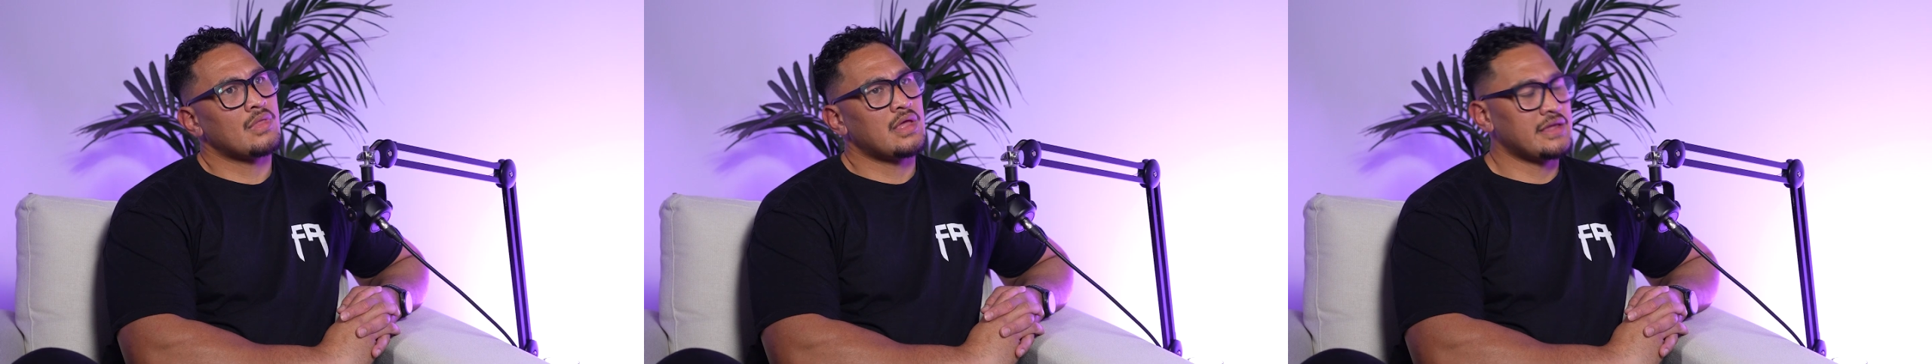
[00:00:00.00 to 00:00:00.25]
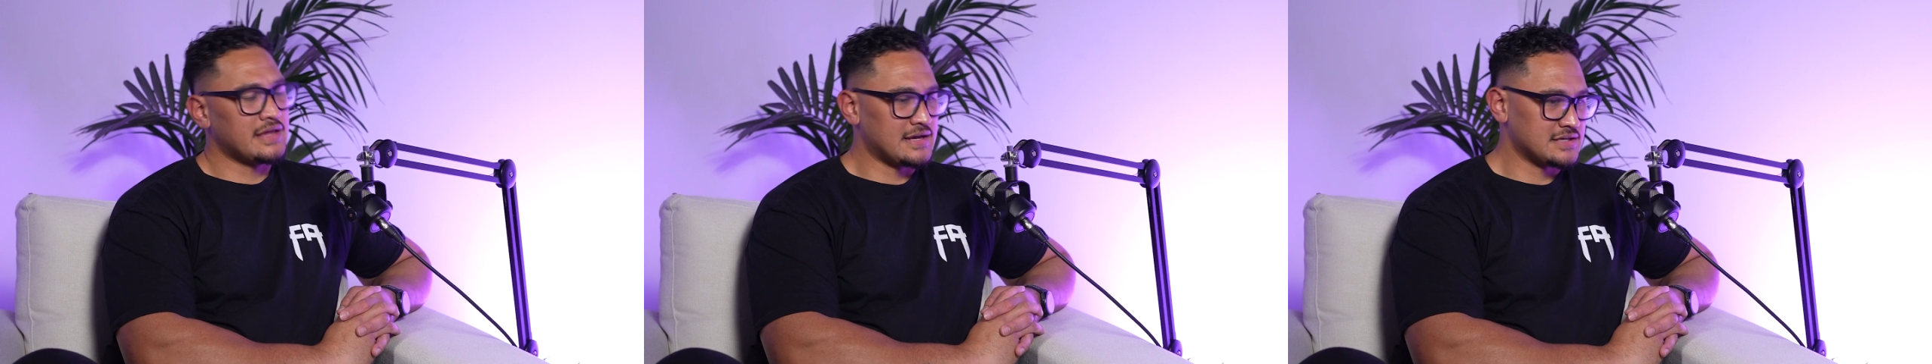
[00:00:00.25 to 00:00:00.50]

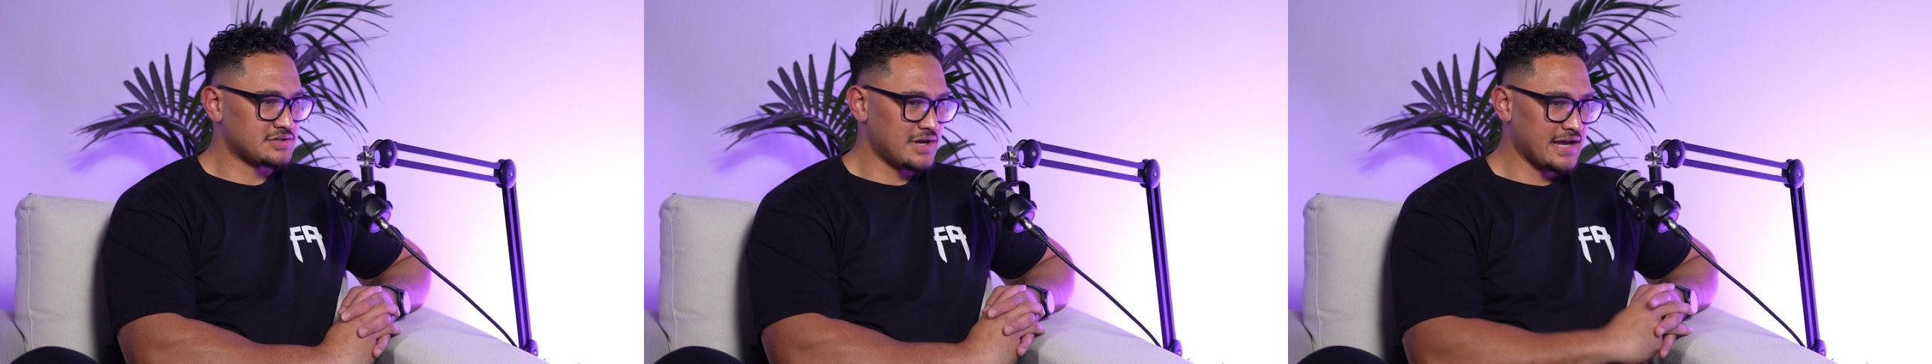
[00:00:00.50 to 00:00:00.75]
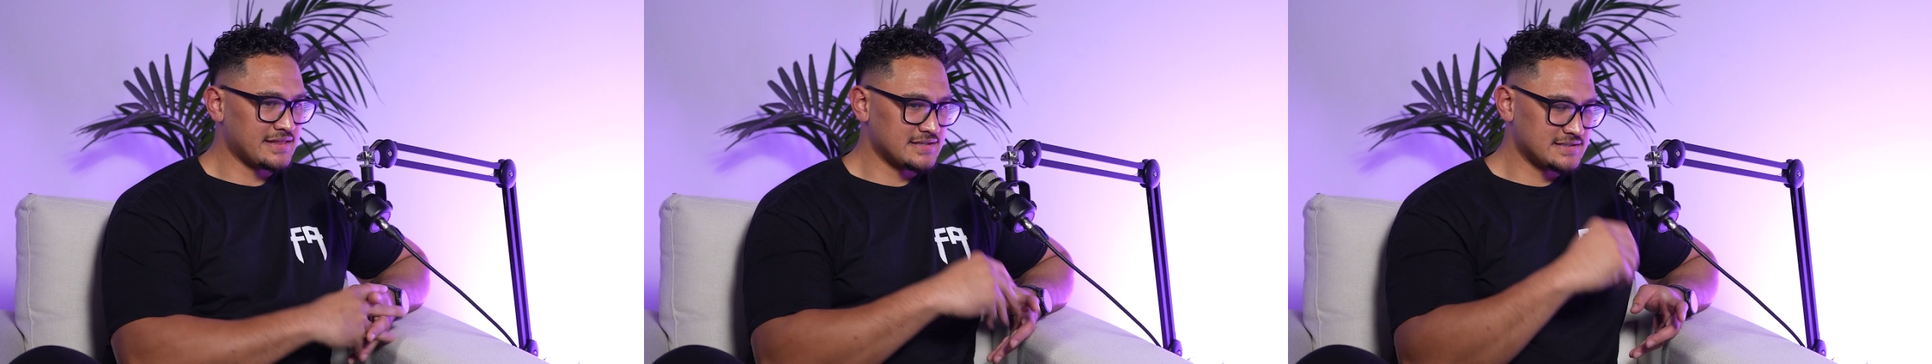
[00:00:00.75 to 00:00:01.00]
yeah, so
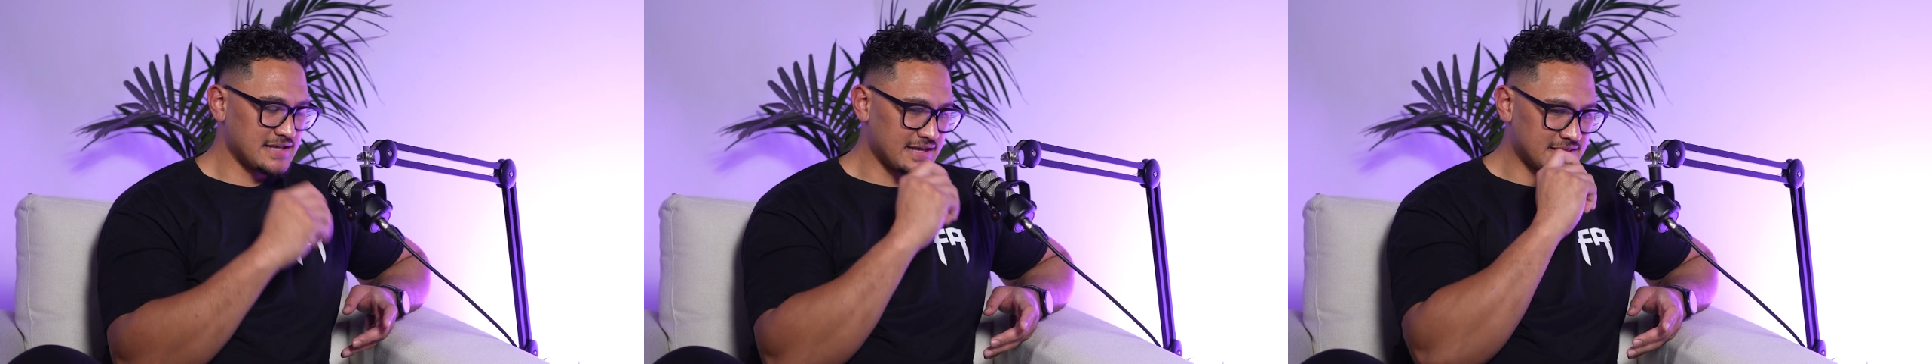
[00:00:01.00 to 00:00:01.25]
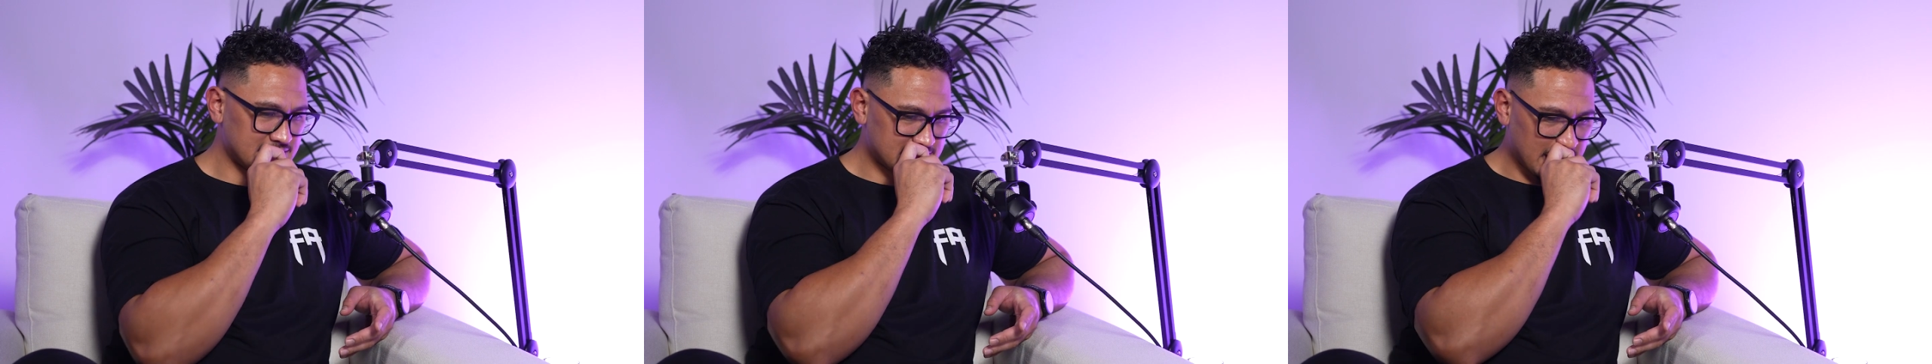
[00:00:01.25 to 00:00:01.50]
at
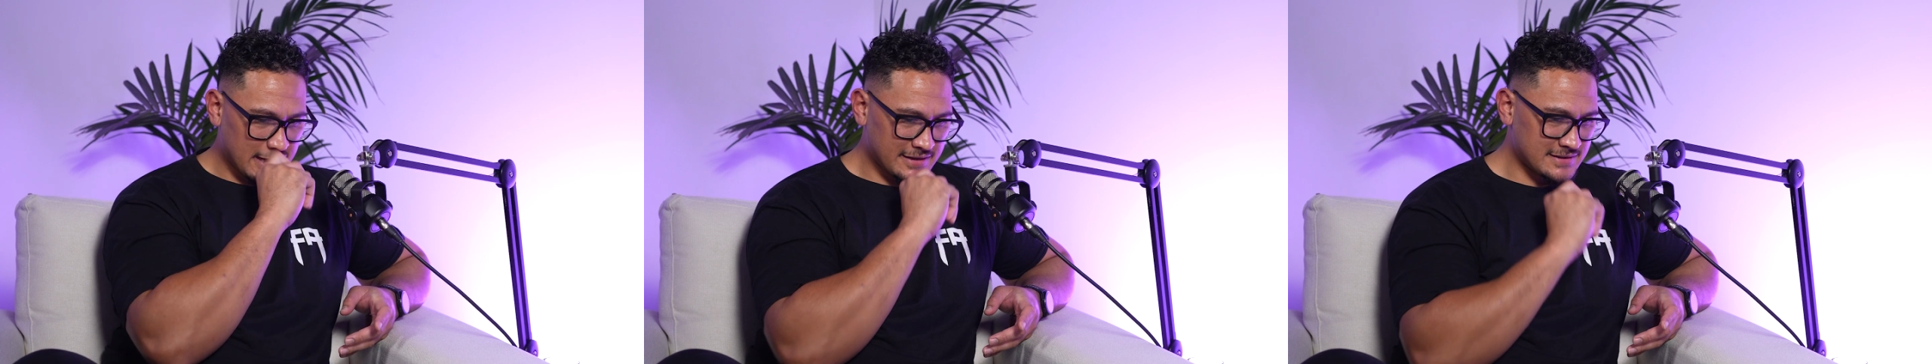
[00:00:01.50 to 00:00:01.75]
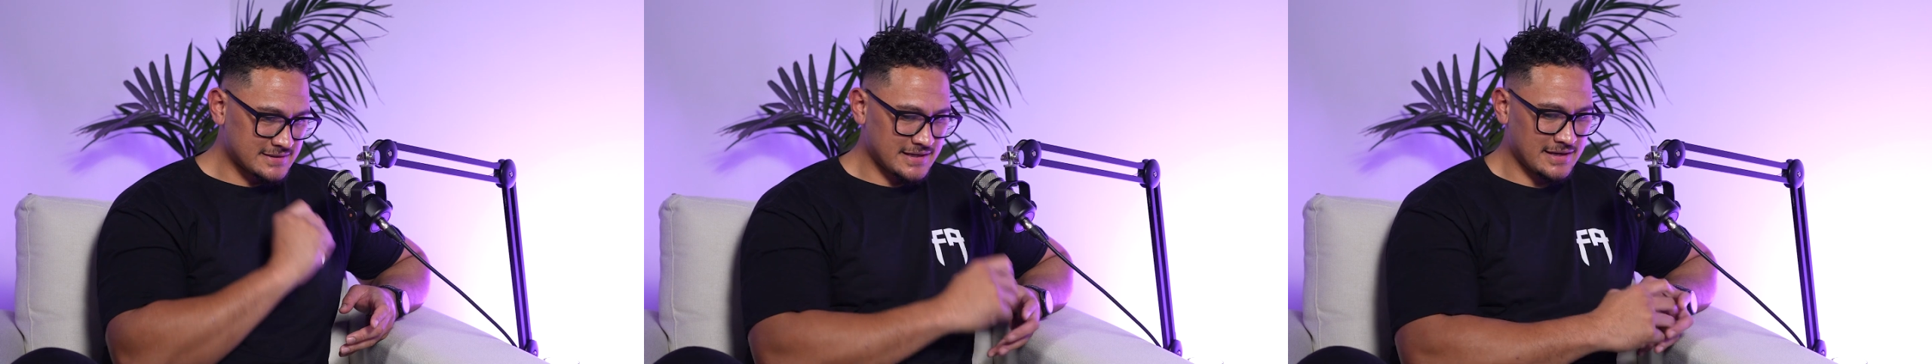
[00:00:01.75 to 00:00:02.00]
the start of this